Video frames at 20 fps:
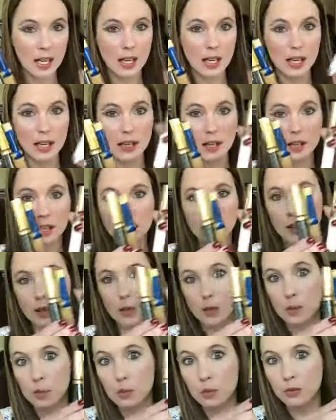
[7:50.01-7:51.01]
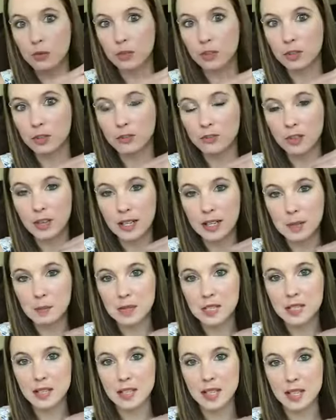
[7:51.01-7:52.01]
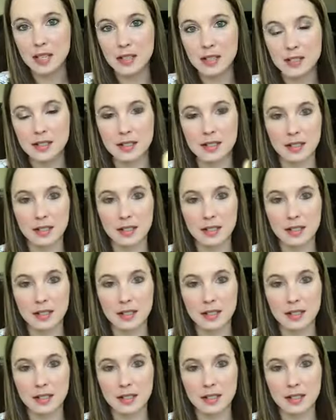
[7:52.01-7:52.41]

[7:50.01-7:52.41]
and the remover for any mistakes.